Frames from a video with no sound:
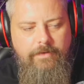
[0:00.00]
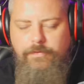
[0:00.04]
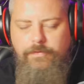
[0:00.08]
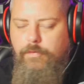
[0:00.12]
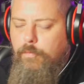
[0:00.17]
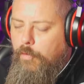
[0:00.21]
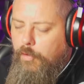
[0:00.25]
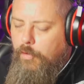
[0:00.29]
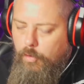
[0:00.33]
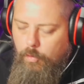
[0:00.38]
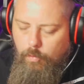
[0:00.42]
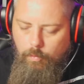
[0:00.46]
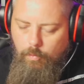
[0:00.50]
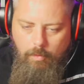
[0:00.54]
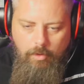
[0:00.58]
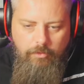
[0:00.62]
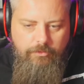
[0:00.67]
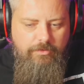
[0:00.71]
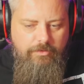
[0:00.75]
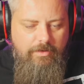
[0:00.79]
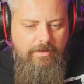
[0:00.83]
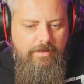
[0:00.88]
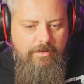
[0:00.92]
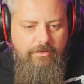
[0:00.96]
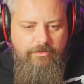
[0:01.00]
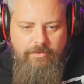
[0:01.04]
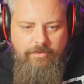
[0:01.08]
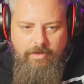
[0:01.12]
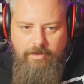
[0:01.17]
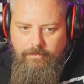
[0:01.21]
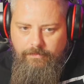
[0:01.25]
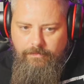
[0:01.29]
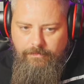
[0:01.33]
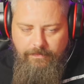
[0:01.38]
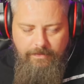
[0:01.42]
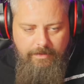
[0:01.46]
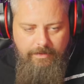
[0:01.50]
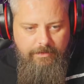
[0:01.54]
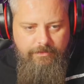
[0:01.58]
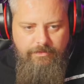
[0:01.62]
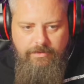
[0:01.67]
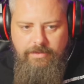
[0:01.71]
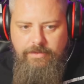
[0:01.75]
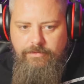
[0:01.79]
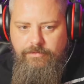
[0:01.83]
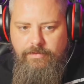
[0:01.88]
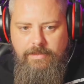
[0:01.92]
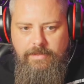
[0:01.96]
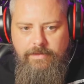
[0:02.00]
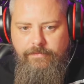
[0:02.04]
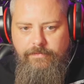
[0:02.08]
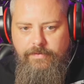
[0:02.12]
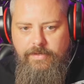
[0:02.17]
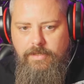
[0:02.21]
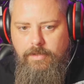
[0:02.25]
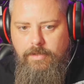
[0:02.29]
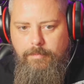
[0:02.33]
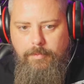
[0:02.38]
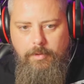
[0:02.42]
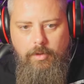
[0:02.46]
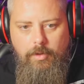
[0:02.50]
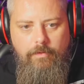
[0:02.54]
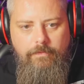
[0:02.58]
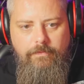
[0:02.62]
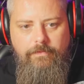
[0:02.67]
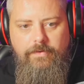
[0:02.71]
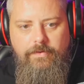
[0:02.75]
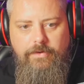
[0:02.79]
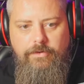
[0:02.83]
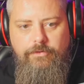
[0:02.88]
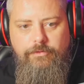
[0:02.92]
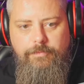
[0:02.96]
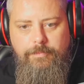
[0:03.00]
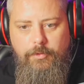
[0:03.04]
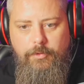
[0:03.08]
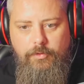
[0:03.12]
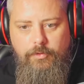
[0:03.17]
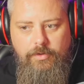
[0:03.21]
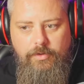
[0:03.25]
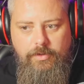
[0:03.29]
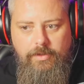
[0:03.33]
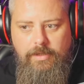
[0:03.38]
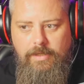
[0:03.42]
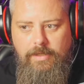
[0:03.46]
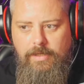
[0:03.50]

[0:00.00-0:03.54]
If you want to go and watch it yourself, it's easily available on Facebook.